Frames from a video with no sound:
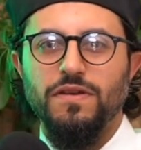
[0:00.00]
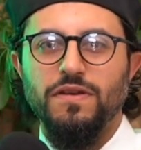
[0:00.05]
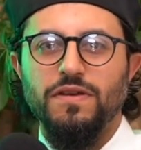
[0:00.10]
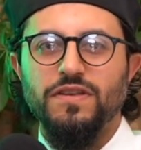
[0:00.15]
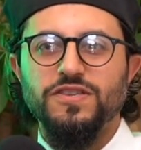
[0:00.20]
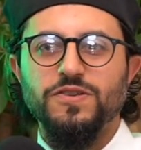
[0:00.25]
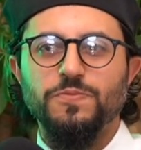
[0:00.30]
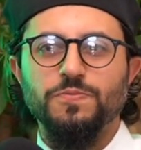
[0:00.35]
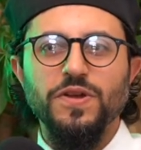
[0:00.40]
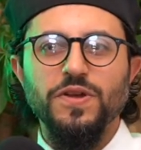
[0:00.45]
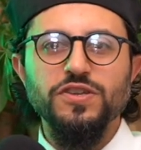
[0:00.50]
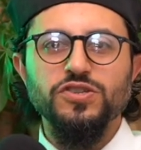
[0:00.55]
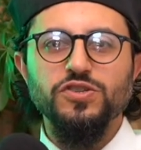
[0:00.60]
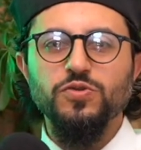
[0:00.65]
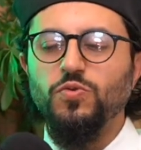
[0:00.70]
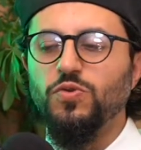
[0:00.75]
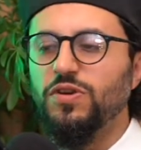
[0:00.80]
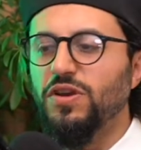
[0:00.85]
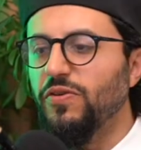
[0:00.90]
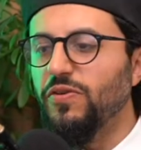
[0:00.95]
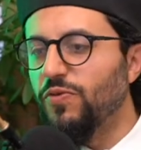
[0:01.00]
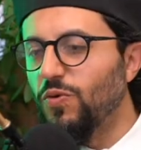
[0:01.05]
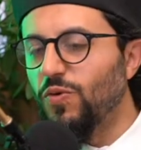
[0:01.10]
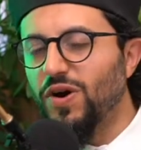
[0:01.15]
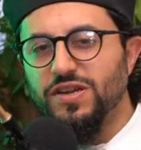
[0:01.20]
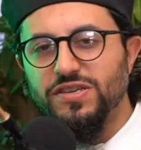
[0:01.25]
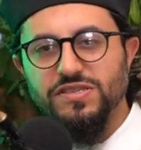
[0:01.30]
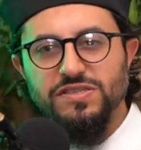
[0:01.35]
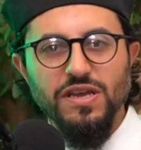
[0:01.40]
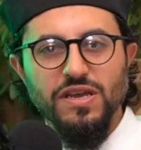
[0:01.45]
It's a place you wouldn't even
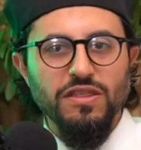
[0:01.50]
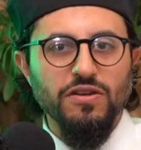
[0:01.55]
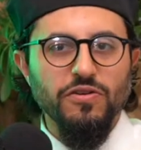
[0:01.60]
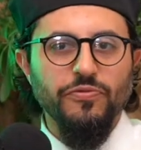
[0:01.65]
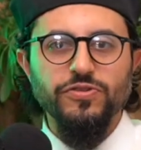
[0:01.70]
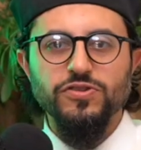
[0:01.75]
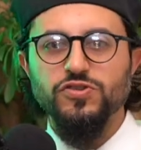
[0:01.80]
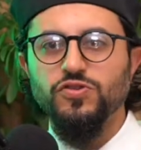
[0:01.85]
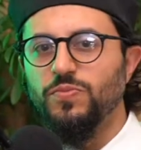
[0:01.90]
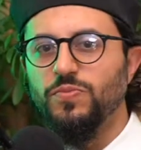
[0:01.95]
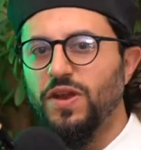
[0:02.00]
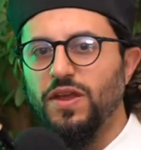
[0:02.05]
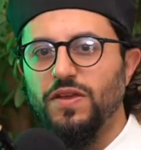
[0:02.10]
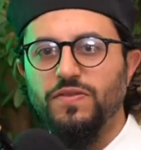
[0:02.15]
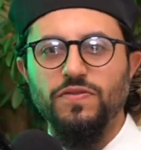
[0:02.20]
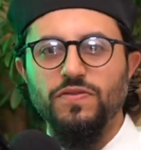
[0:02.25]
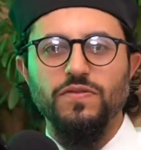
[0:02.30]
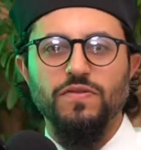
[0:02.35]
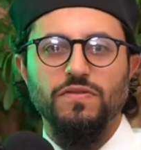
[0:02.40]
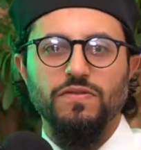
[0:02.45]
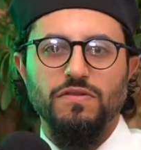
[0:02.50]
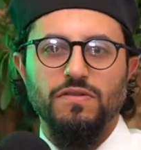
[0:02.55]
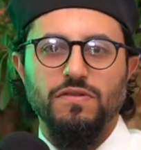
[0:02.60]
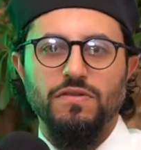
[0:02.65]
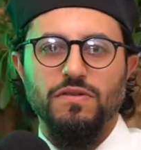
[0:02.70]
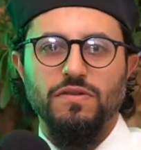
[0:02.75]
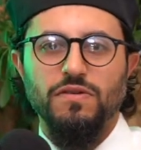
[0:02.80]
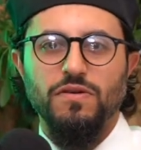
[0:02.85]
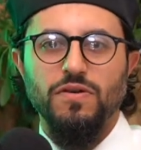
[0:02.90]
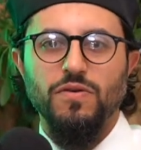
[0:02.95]
want to stay there for 2 minutes.
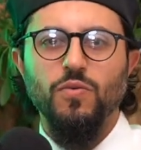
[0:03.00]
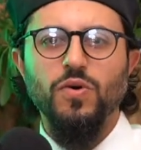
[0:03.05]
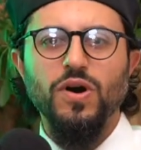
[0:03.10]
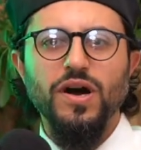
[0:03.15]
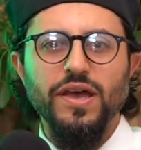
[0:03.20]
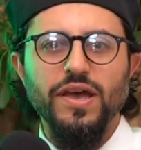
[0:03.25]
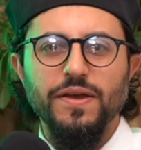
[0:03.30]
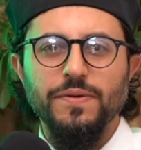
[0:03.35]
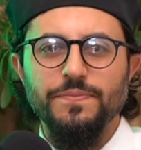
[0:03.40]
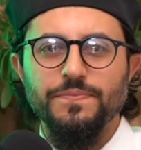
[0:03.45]
Why?